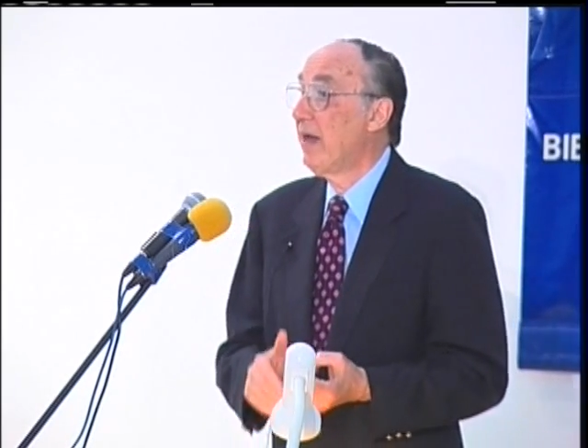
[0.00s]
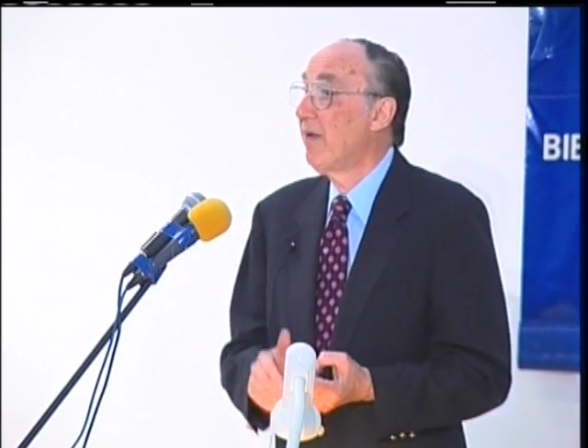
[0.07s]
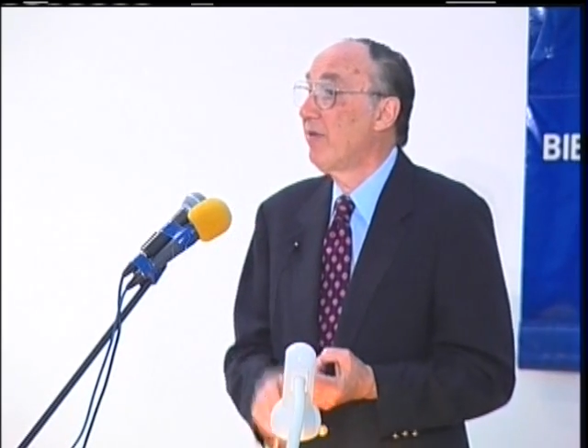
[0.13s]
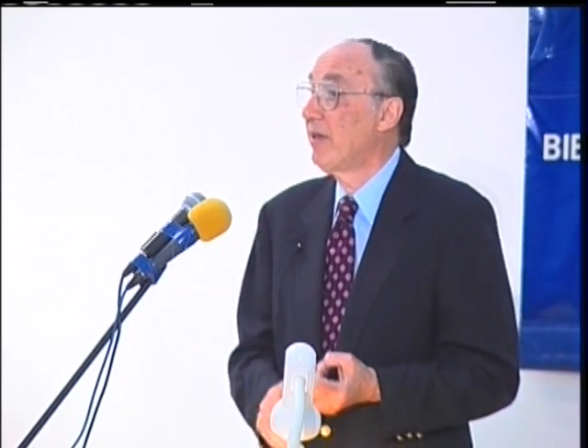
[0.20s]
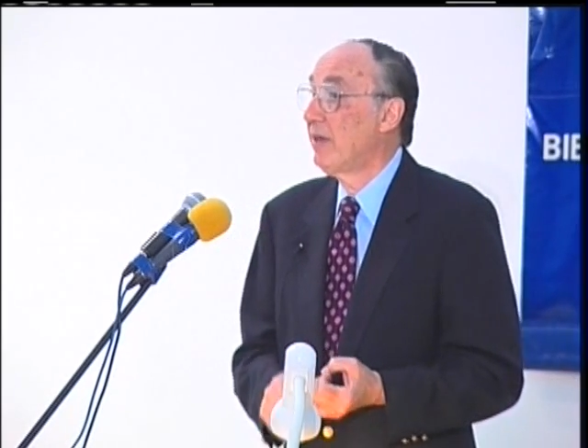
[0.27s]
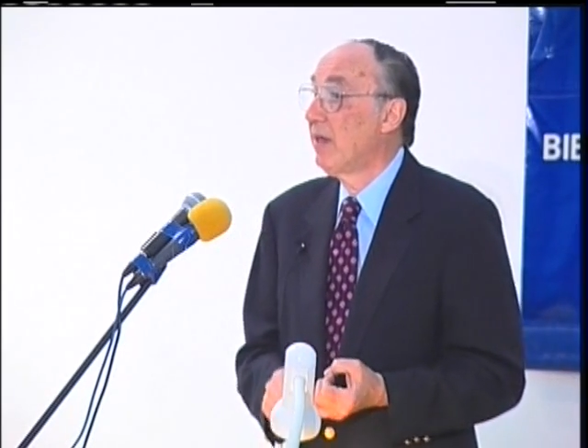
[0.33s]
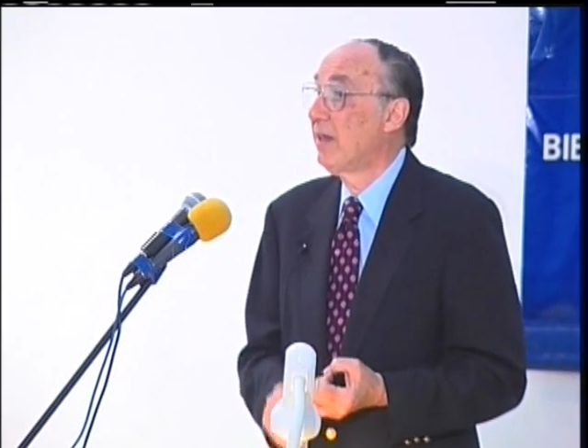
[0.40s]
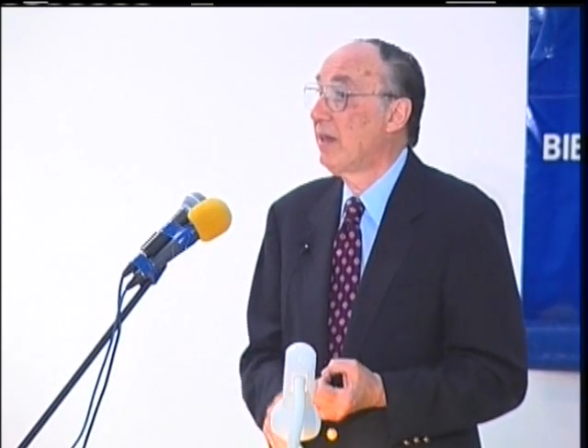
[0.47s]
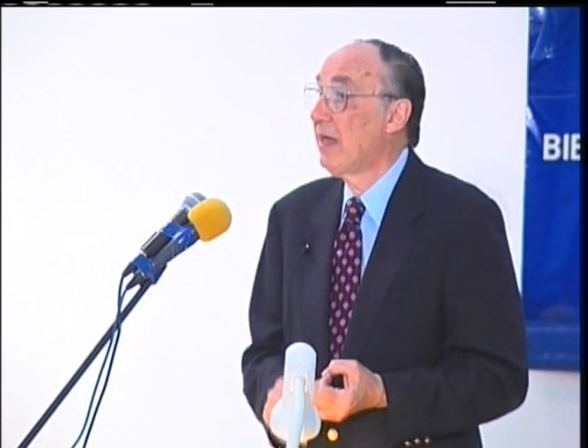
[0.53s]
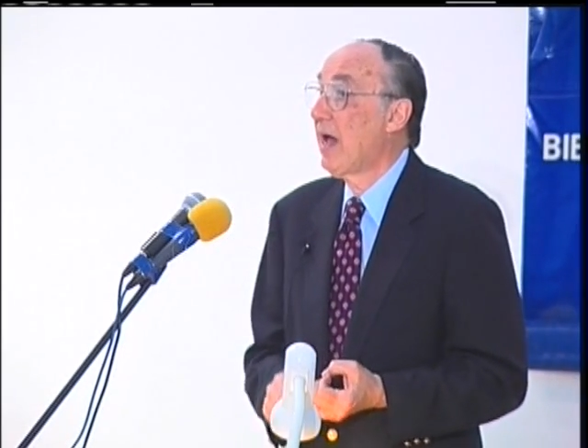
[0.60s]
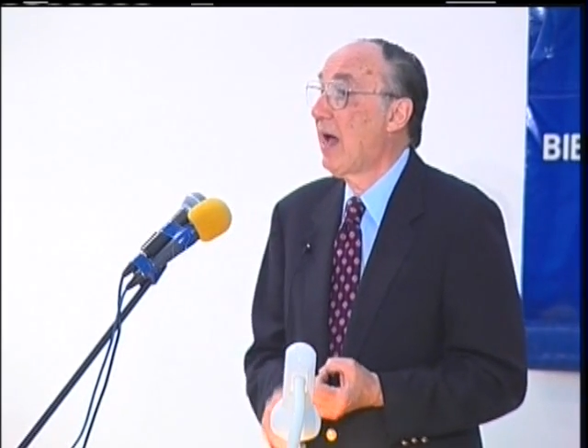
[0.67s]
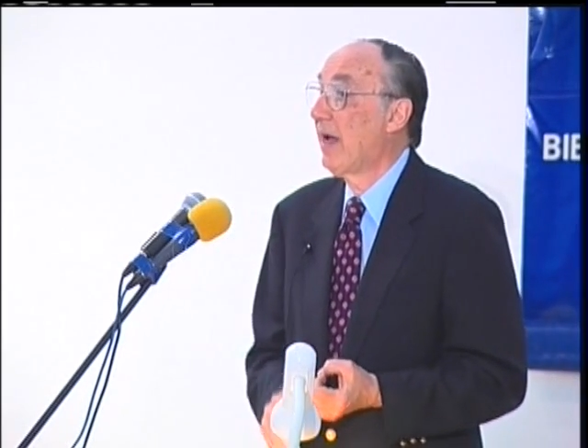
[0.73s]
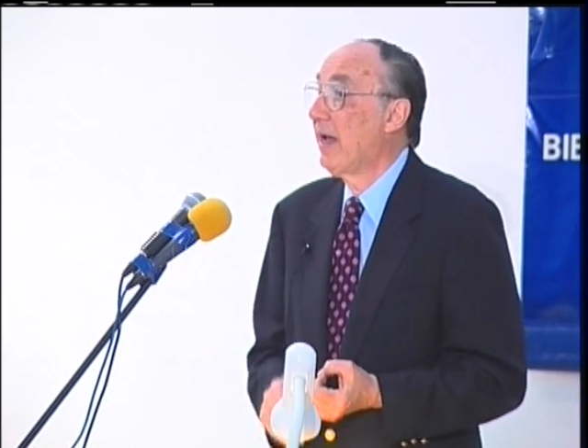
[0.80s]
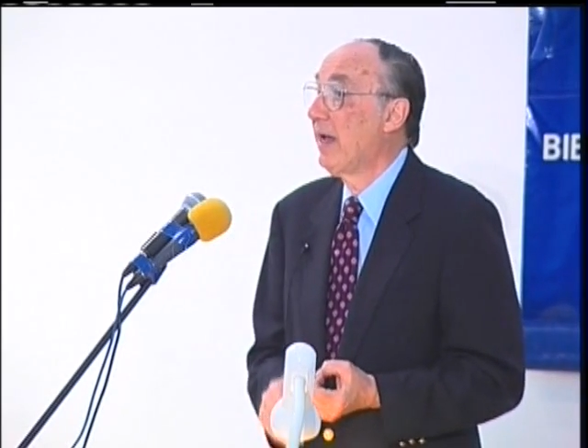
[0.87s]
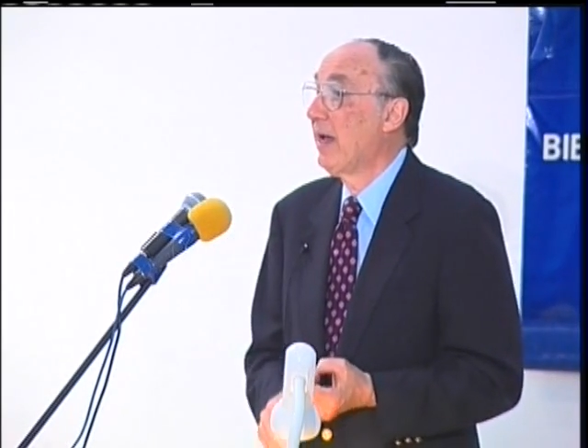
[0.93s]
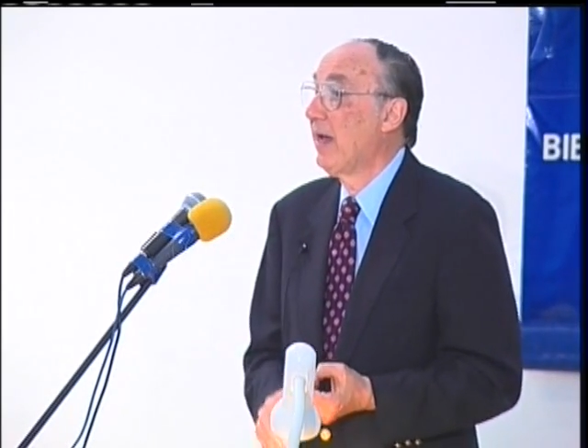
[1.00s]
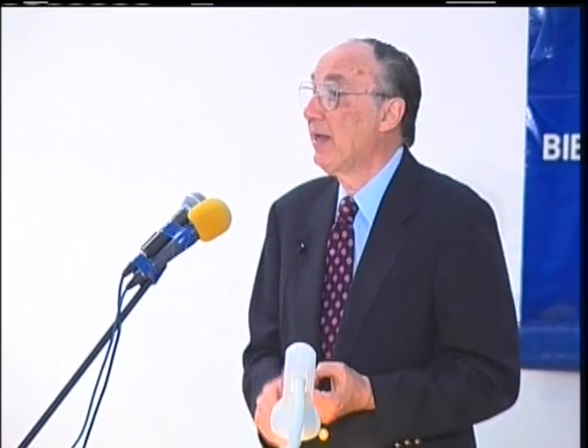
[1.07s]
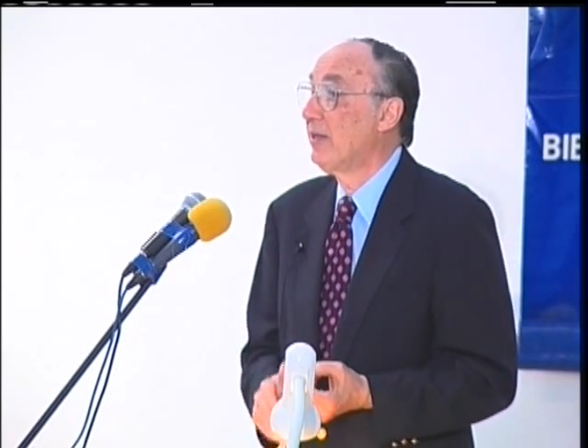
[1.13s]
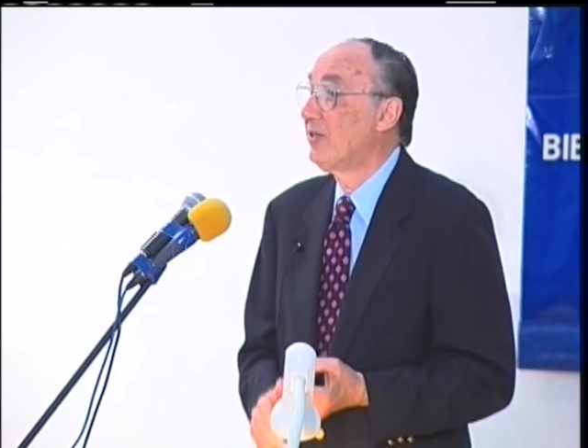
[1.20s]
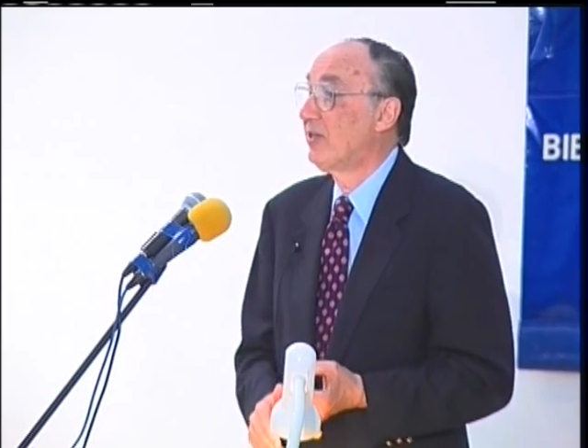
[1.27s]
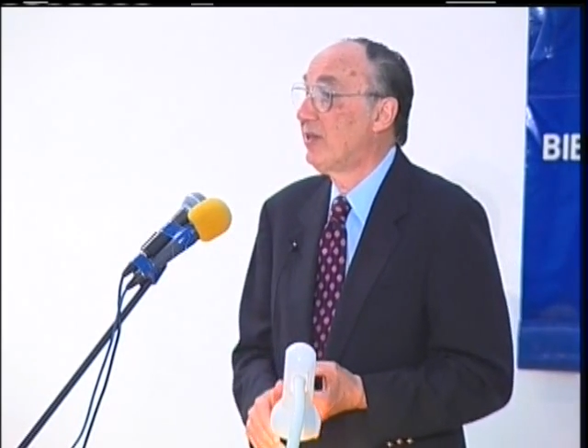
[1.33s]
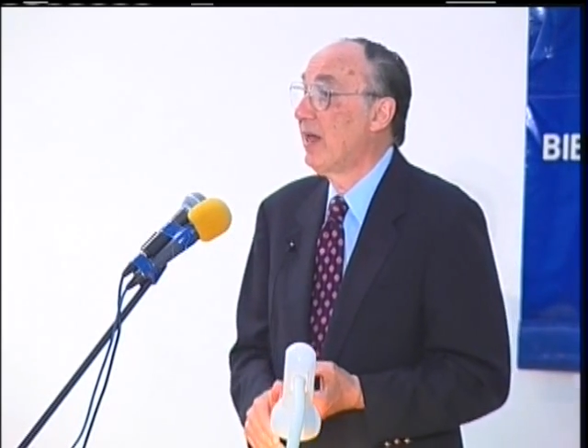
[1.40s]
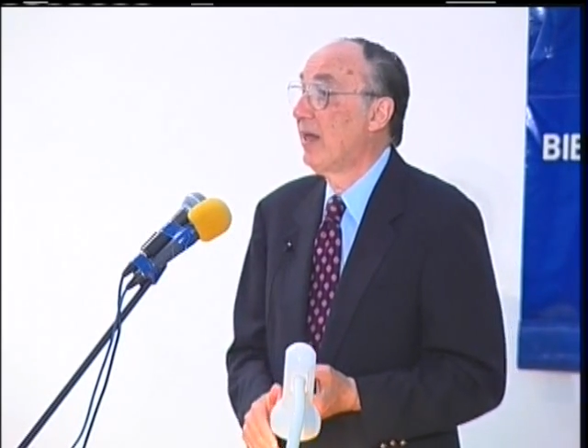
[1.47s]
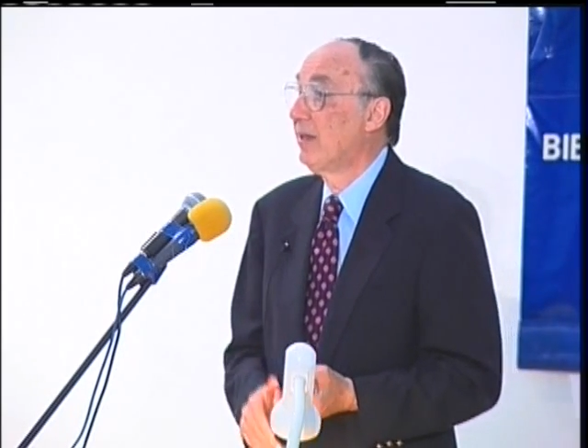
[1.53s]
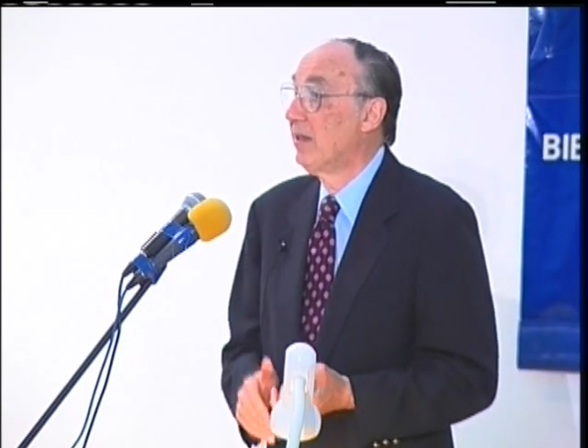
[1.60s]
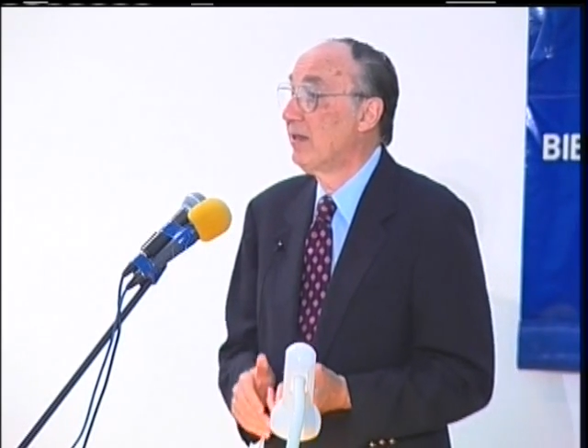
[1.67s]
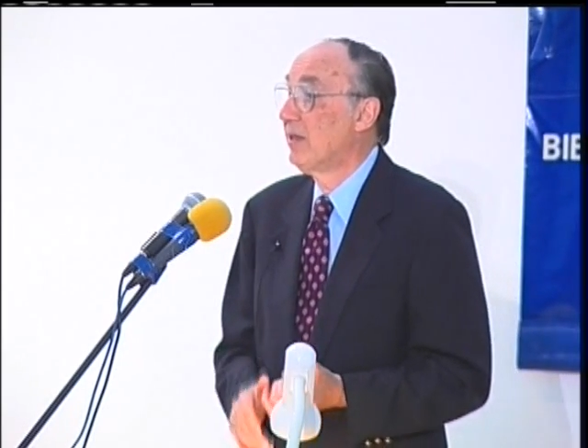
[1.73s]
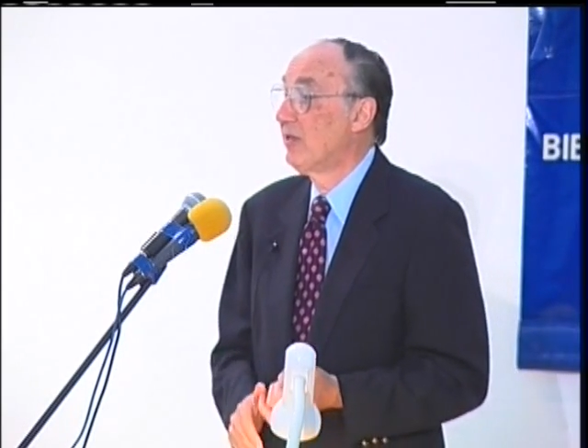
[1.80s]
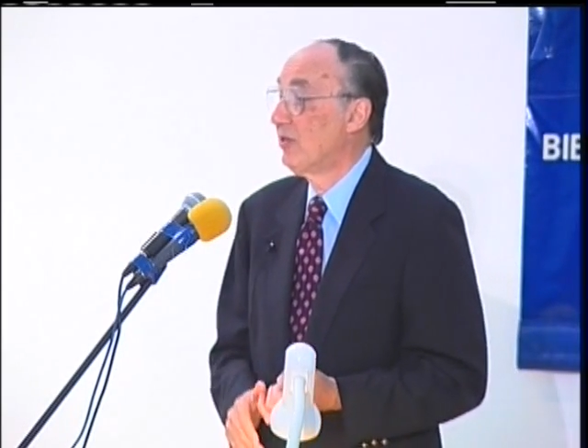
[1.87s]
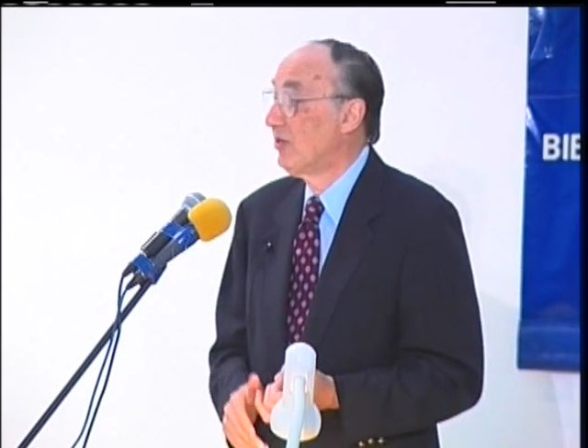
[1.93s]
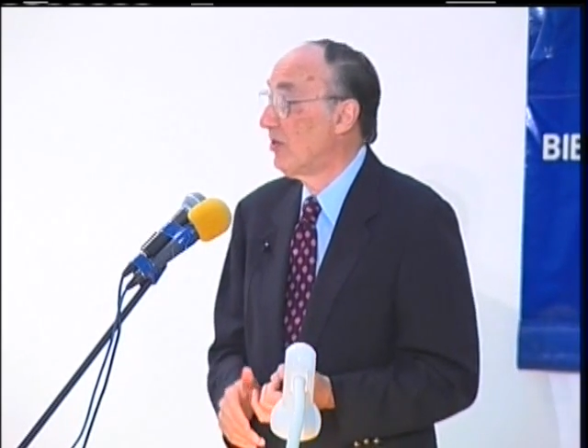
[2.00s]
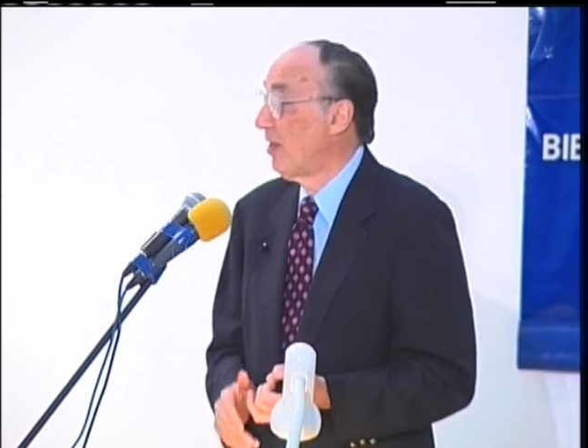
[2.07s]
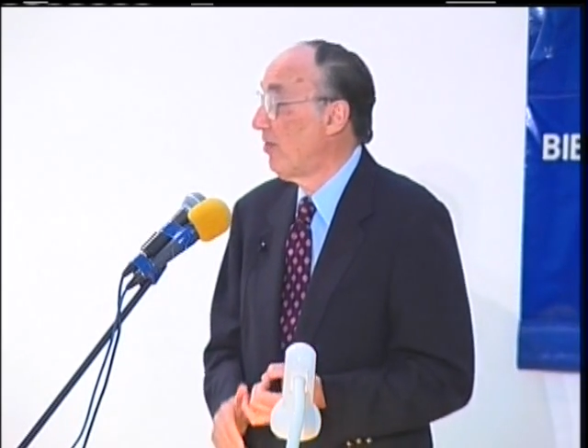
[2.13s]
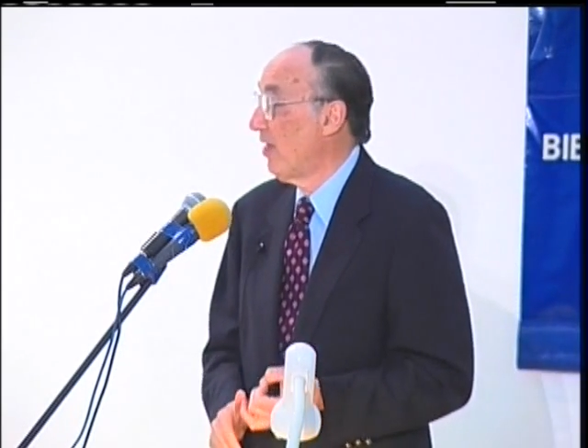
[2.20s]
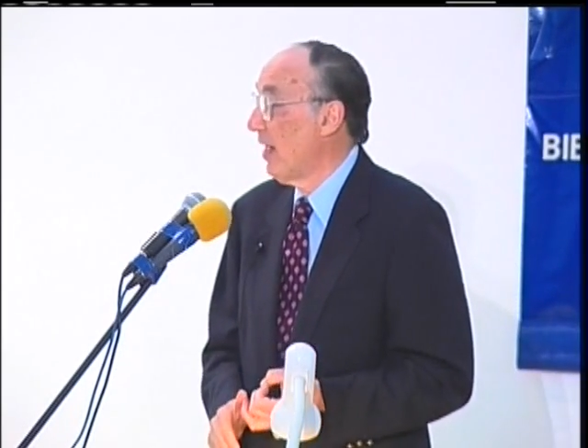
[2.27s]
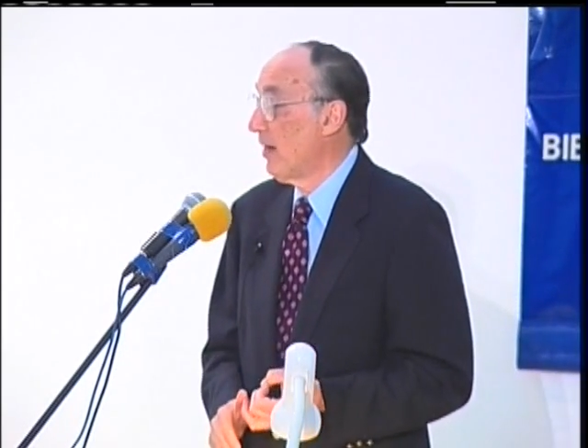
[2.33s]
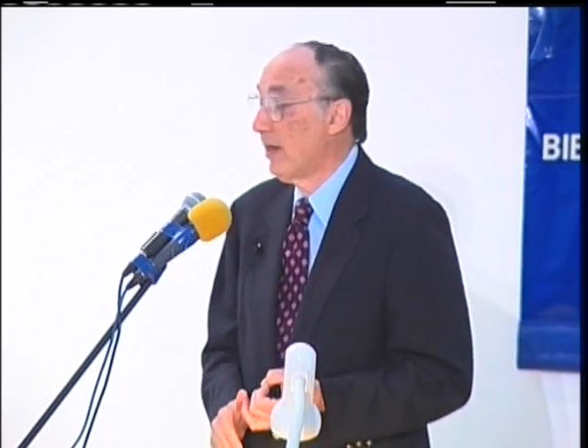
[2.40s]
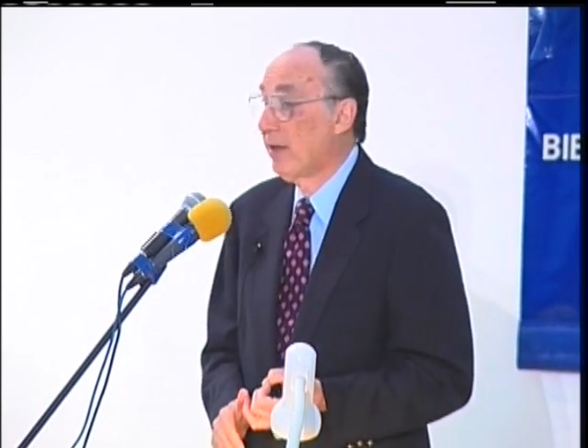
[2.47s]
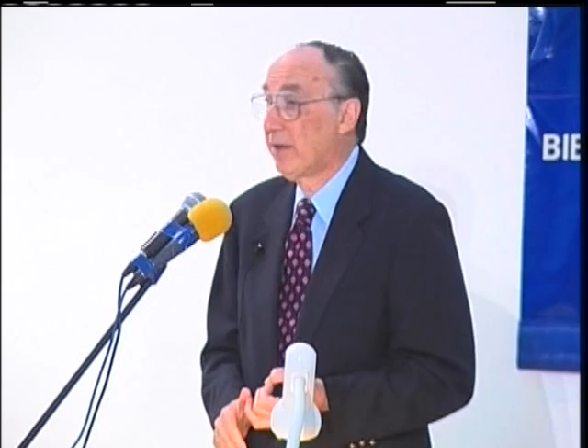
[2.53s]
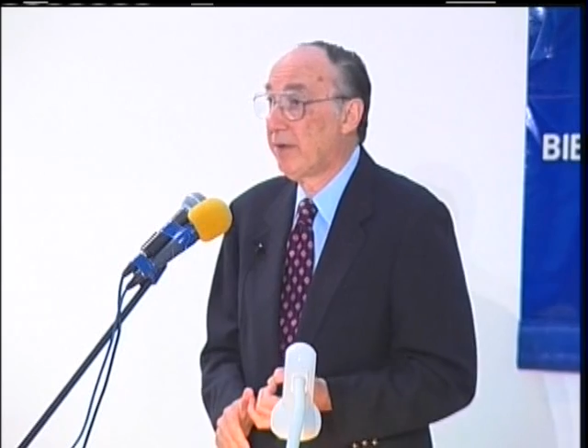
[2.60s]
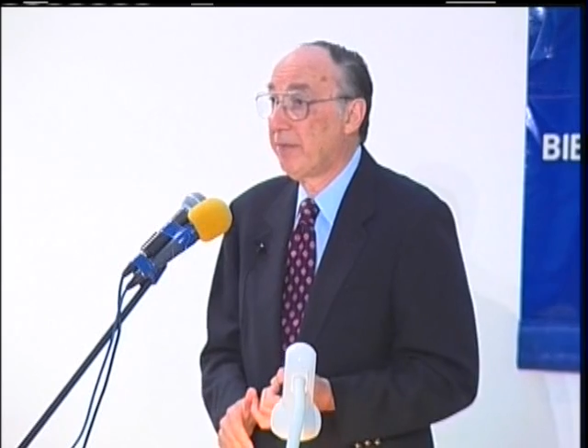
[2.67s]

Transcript: everything the IAA has said, that this is authentic.